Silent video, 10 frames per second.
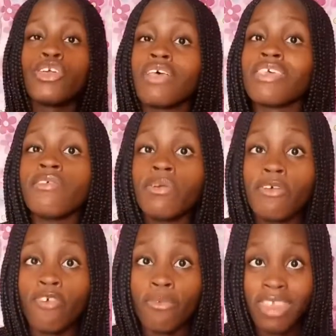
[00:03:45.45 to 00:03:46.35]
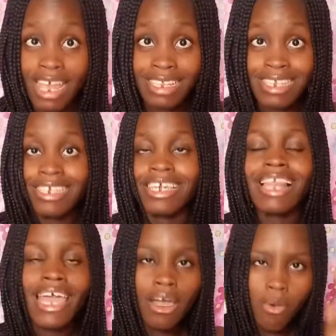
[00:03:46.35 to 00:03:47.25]
You're 7 away from 30.
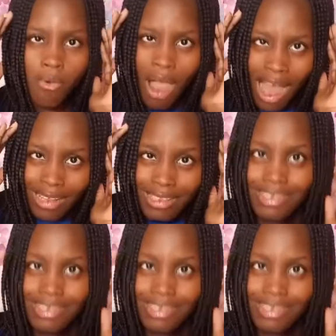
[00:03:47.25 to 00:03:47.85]
Like, what?